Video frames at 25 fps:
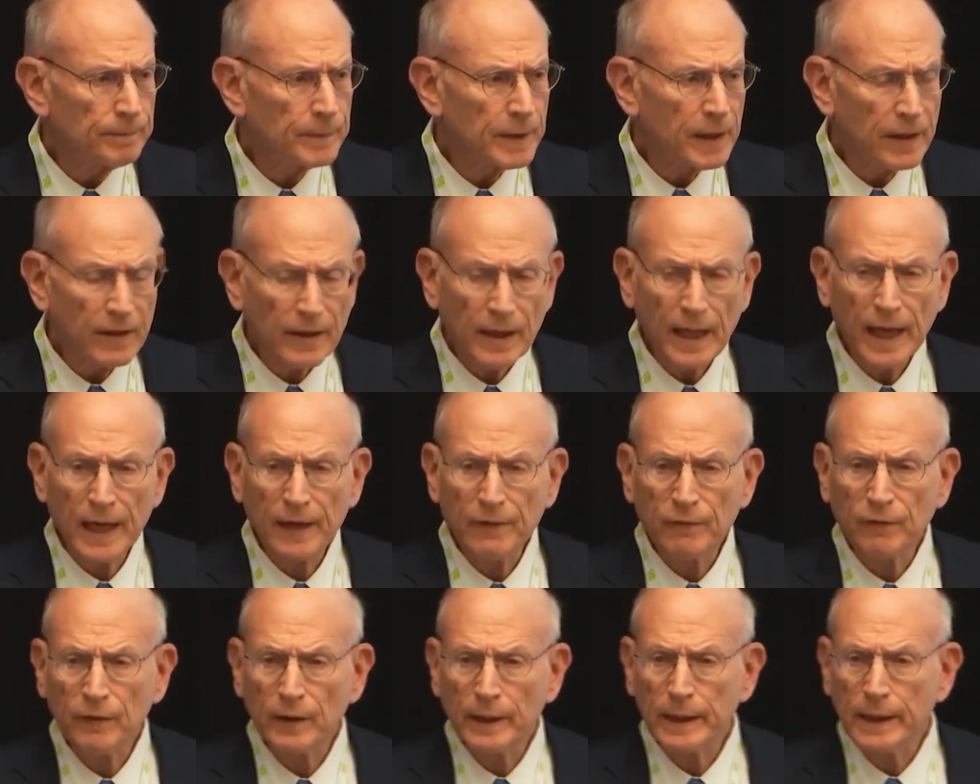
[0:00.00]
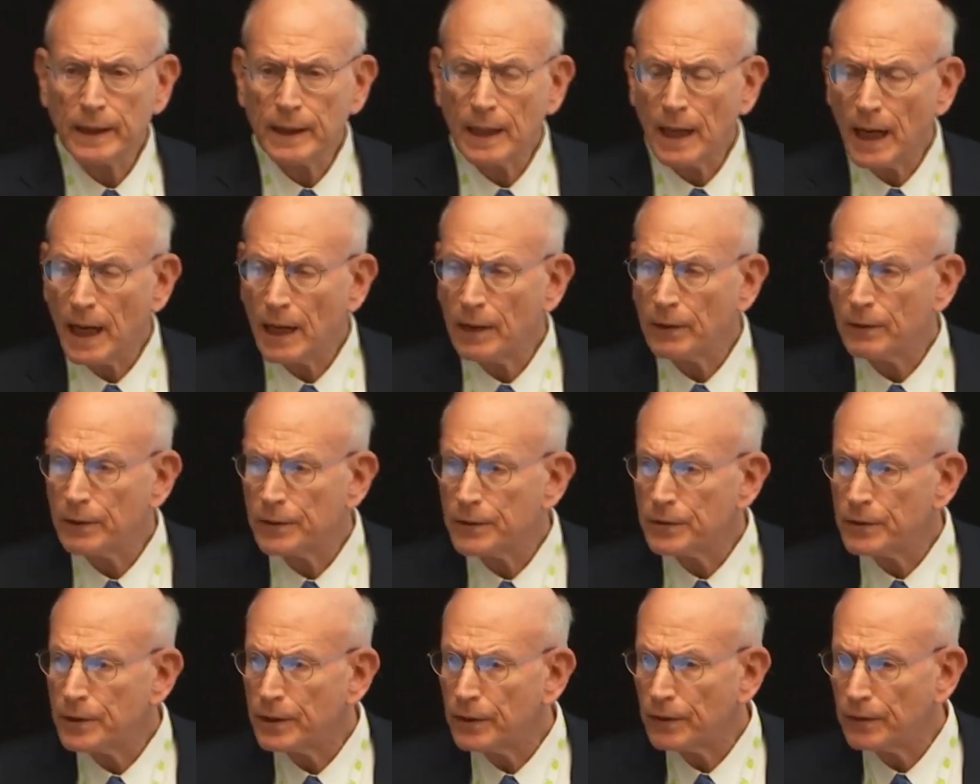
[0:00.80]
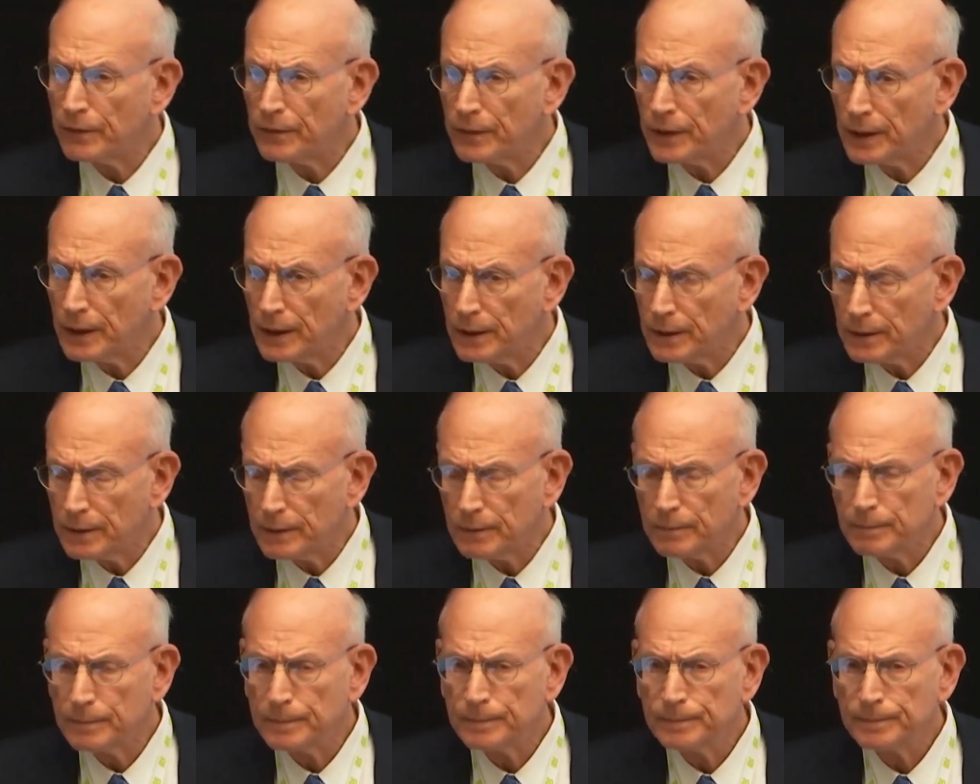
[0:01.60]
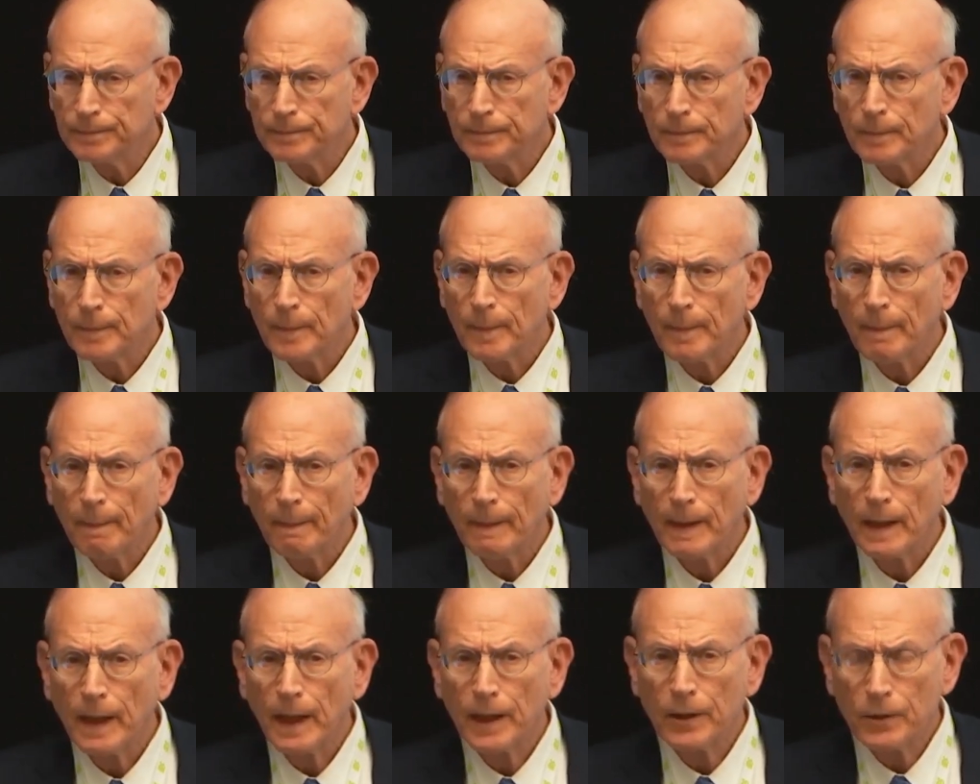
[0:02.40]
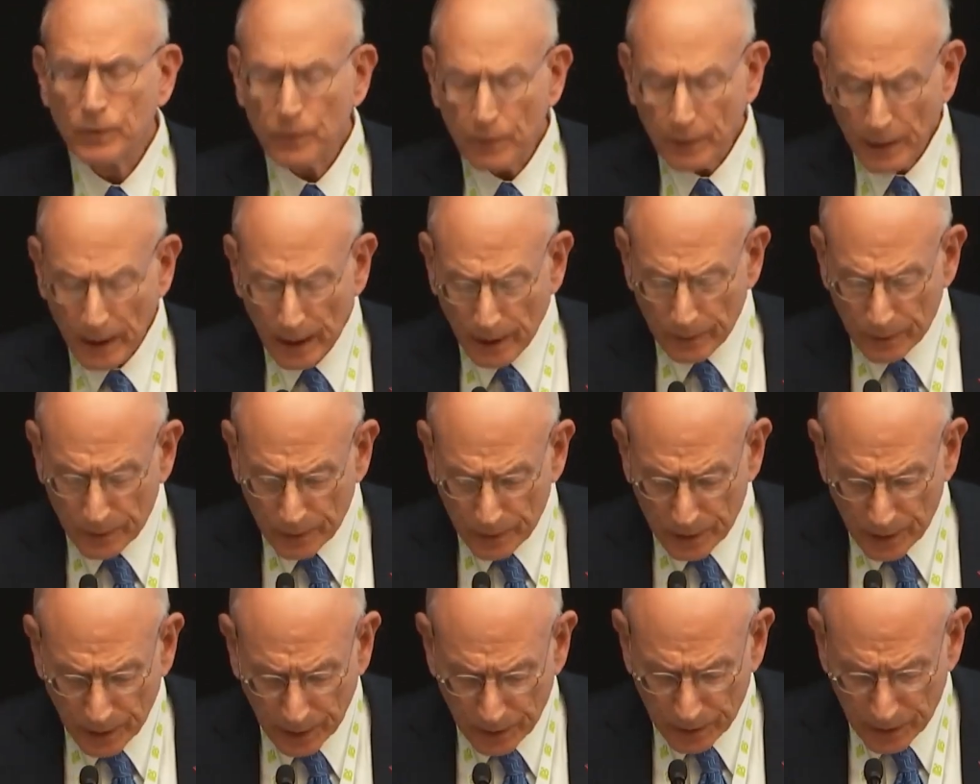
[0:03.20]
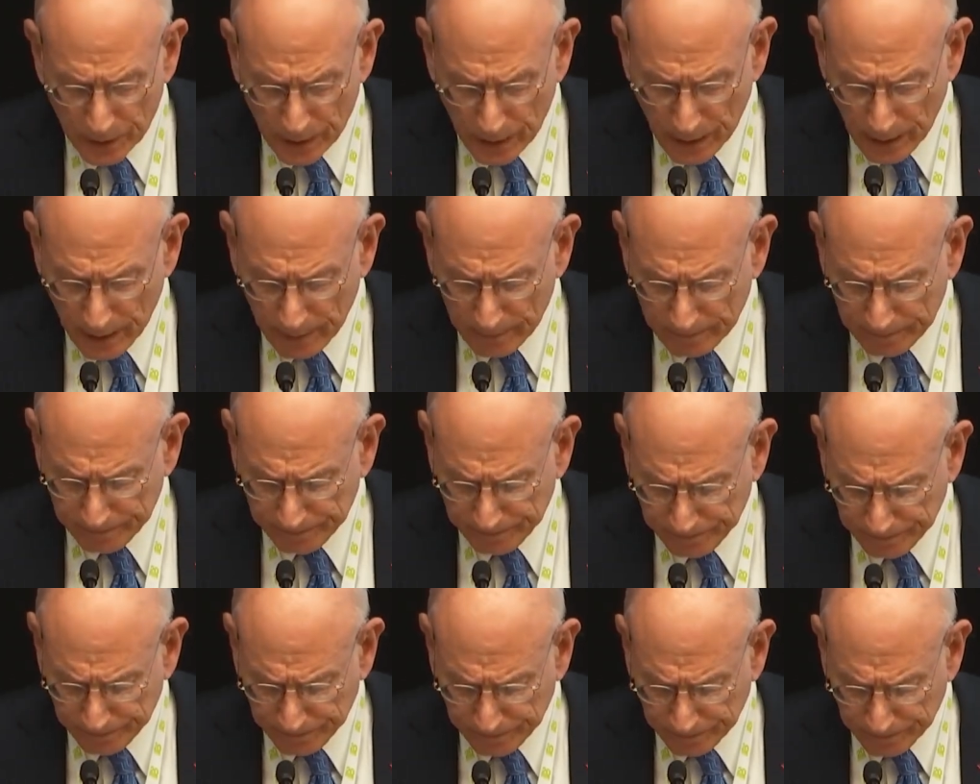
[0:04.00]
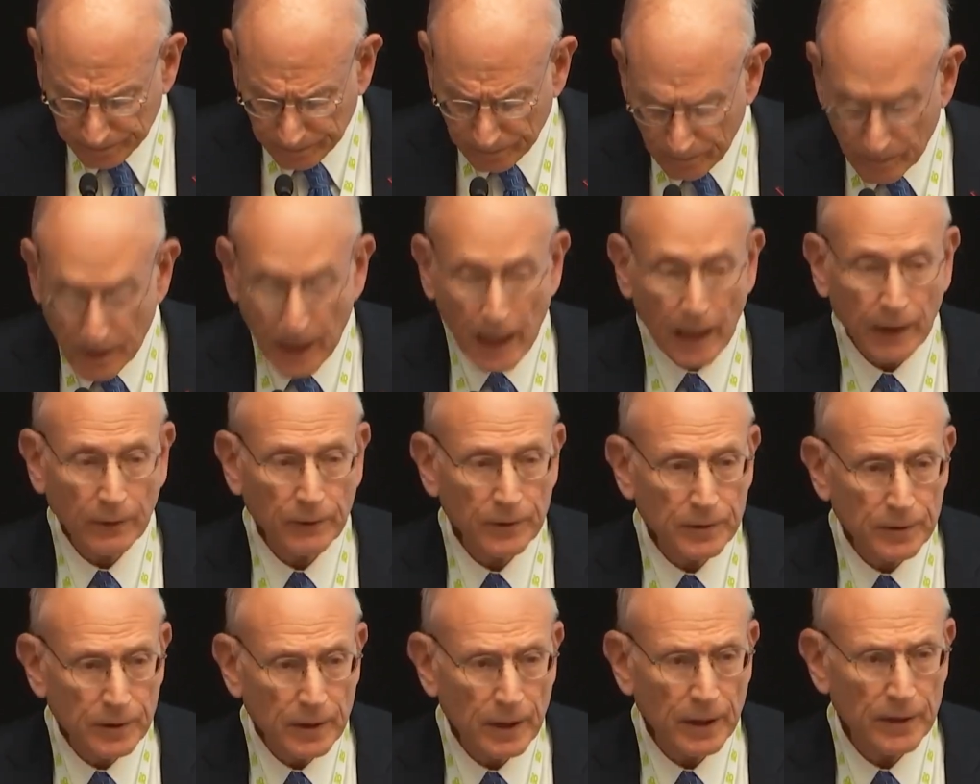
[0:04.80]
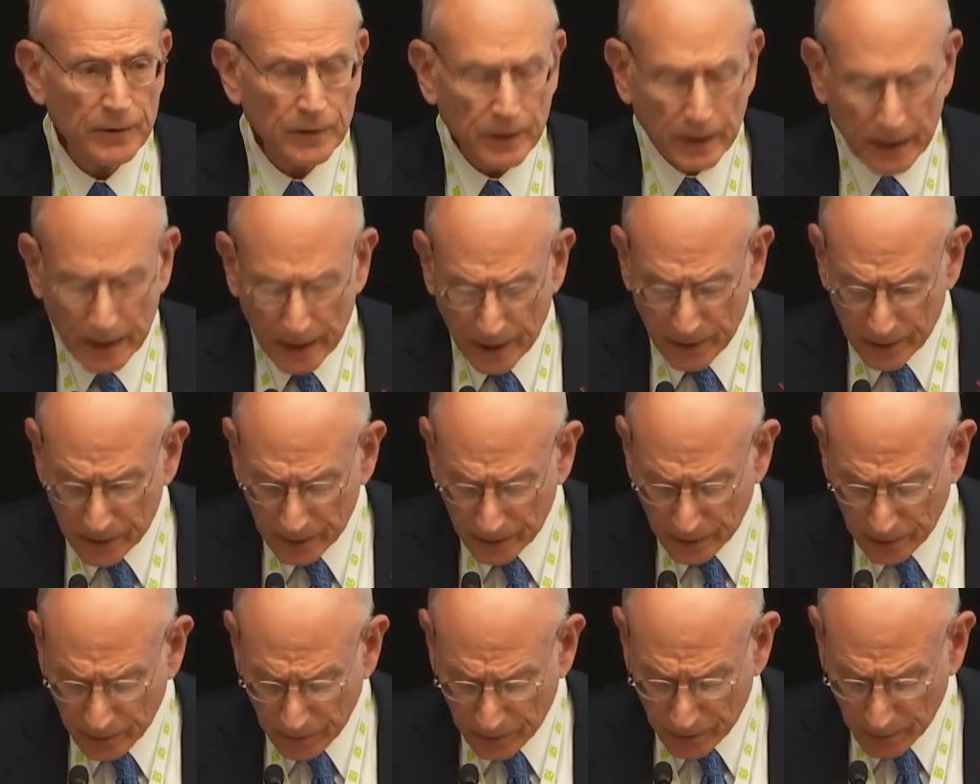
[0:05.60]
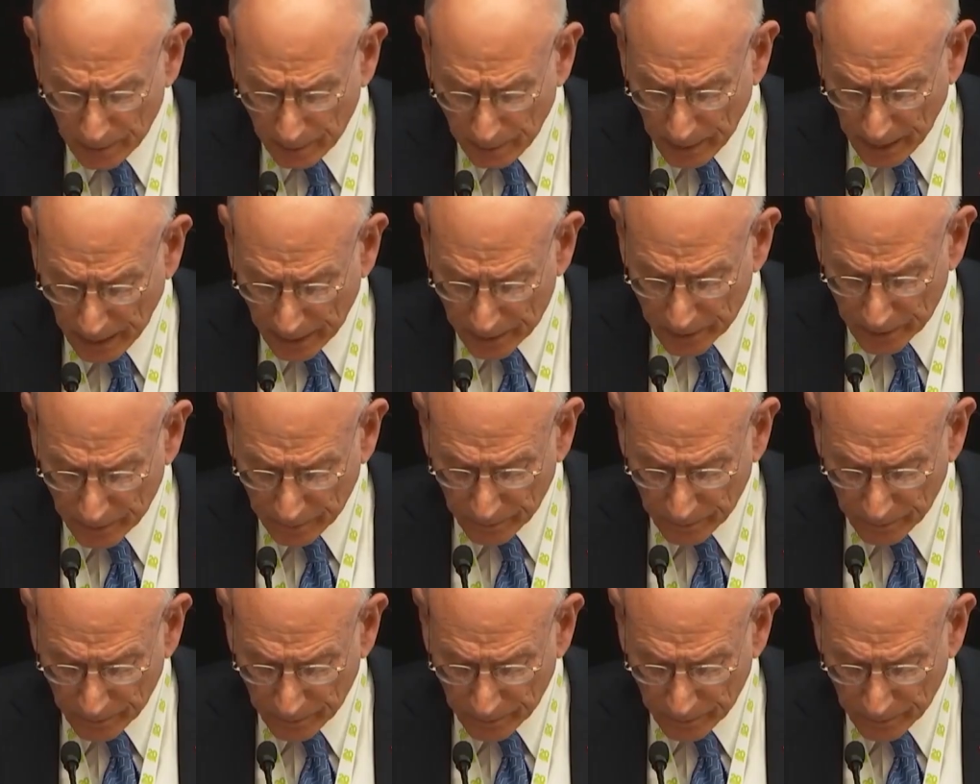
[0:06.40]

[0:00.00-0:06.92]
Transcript: Thankfully, Congress intervened in 2016. Congress does occasionally do some positive